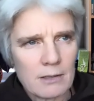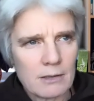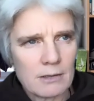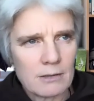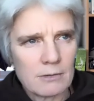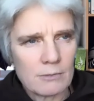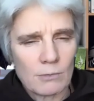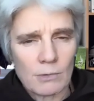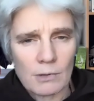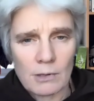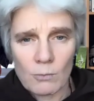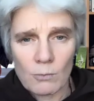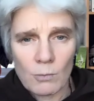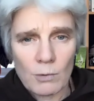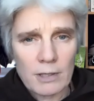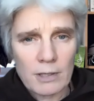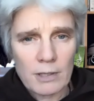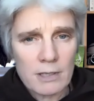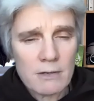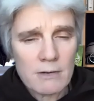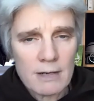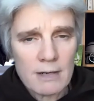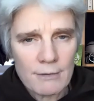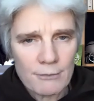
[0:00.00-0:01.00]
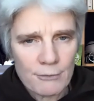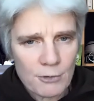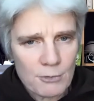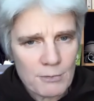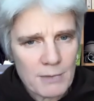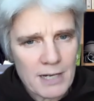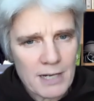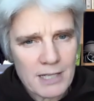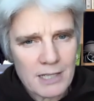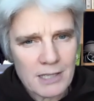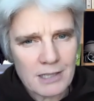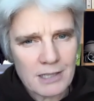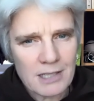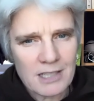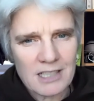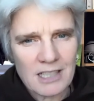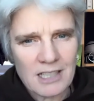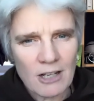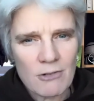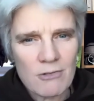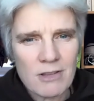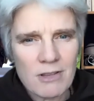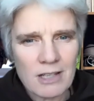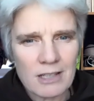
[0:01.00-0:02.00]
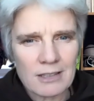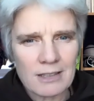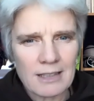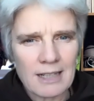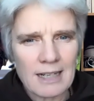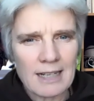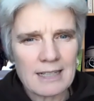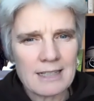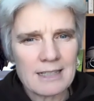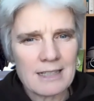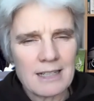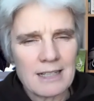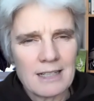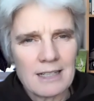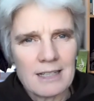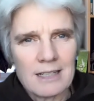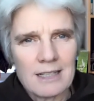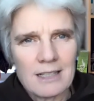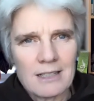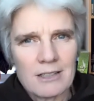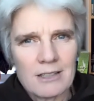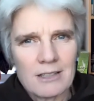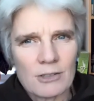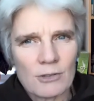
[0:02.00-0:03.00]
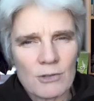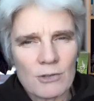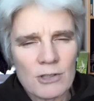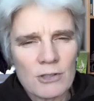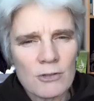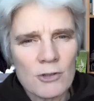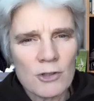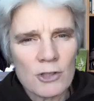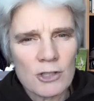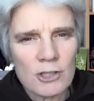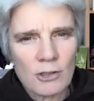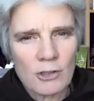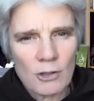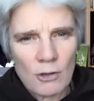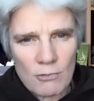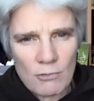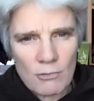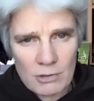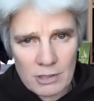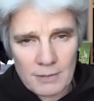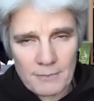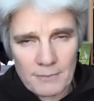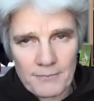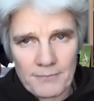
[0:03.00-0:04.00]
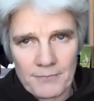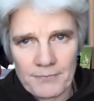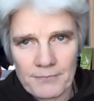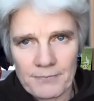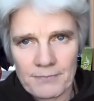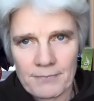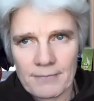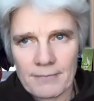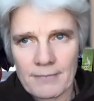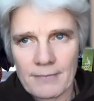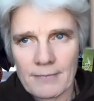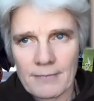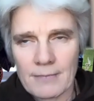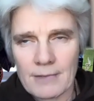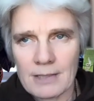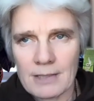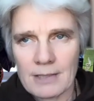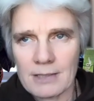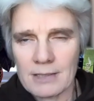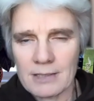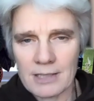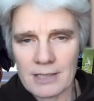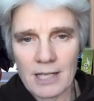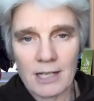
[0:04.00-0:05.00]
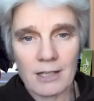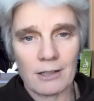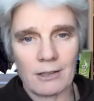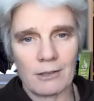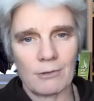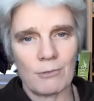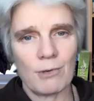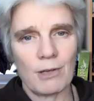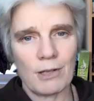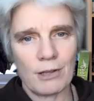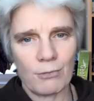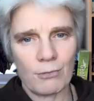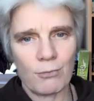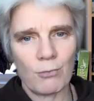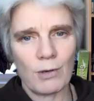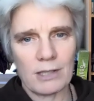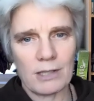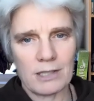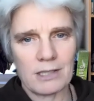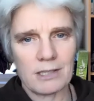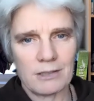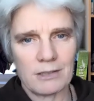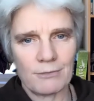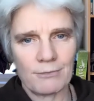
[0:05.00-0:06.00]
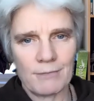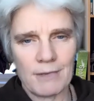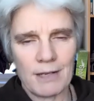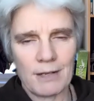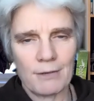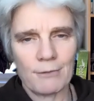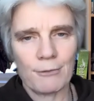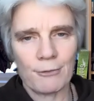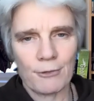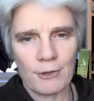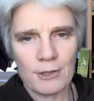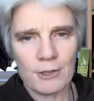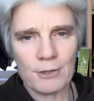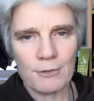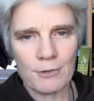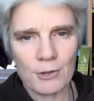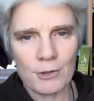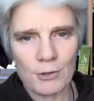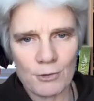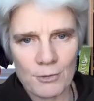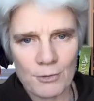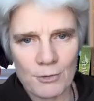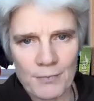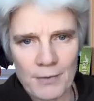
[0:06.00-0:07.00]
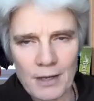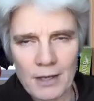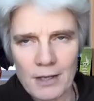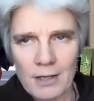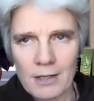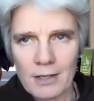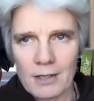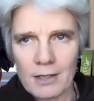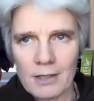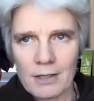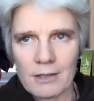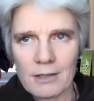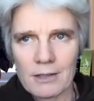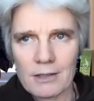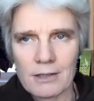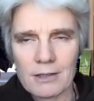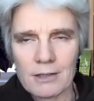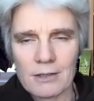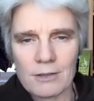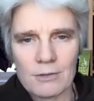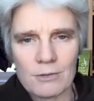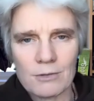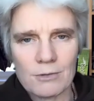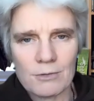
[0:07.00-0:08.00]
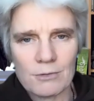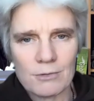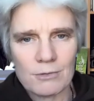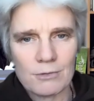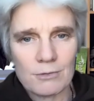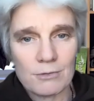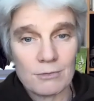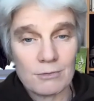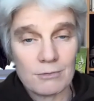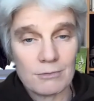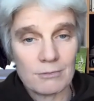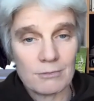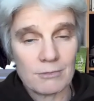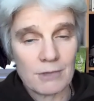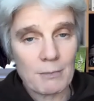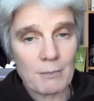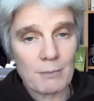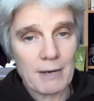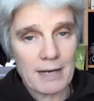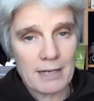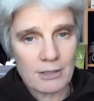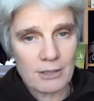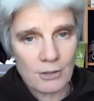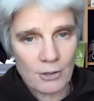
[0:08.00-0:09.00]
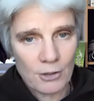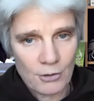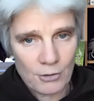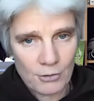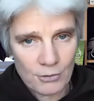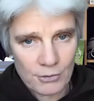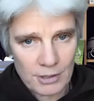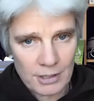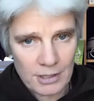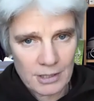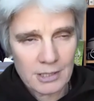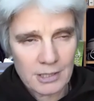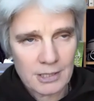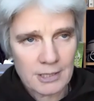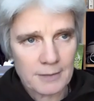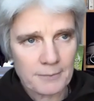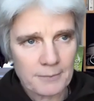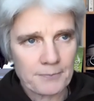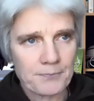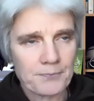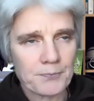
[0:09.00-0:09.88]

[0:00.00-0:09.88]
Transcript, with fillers: Well, what other information is out there? And so you just don't settle with what's in front of you, you remain curious.